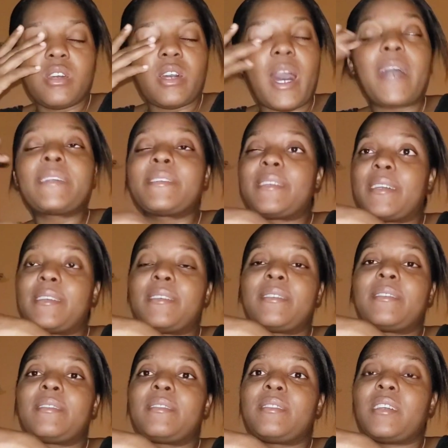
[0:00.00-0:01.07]
Access.
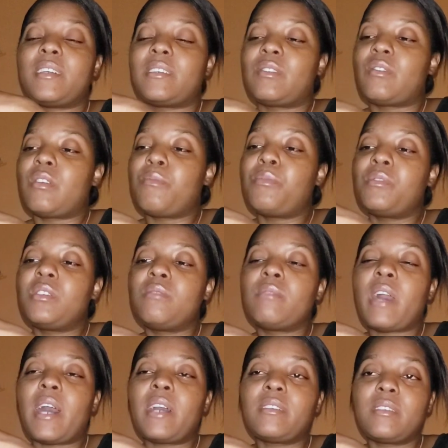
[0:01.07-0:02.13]
Yes, so they put in the
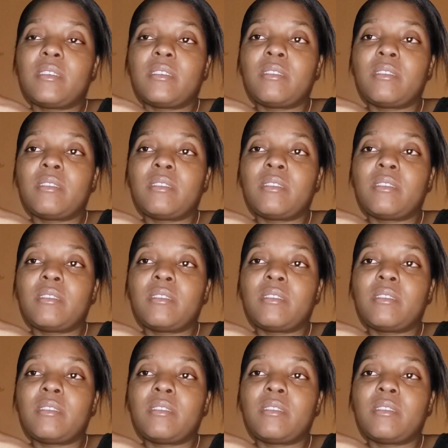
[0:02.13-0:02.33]
access